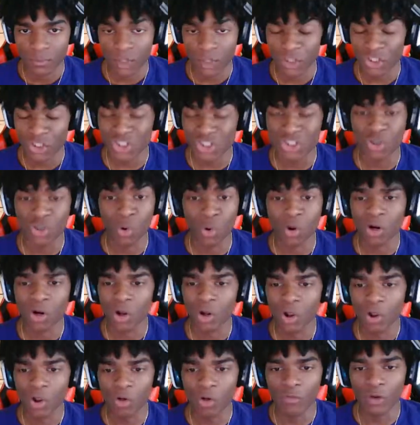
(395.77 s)
He just scored
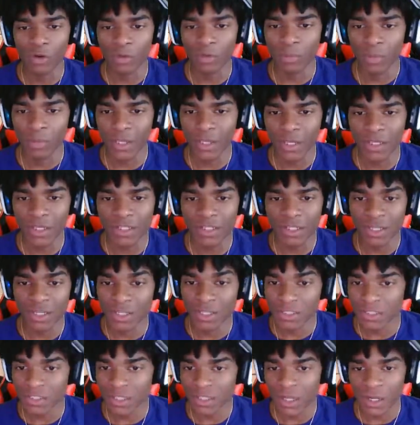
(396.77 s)
all over the place.
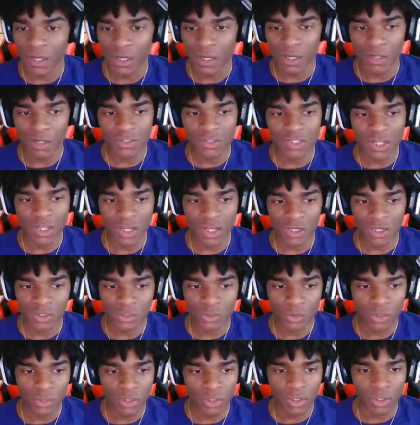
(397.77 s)
Inside, outside the
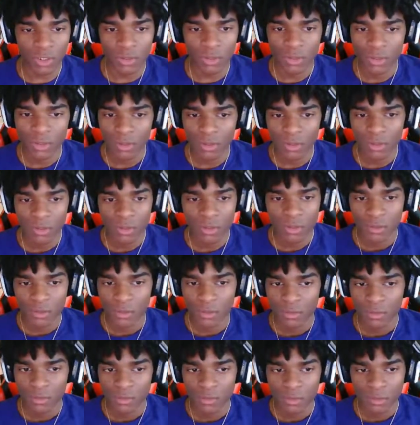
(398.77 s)
three.
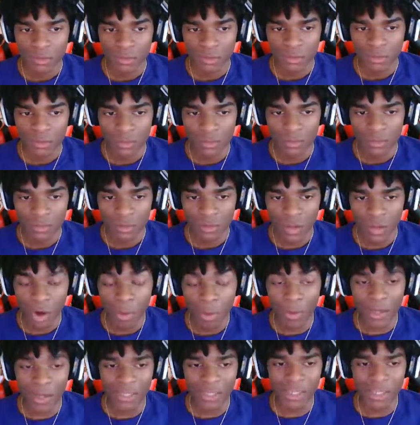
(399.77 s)
Oh my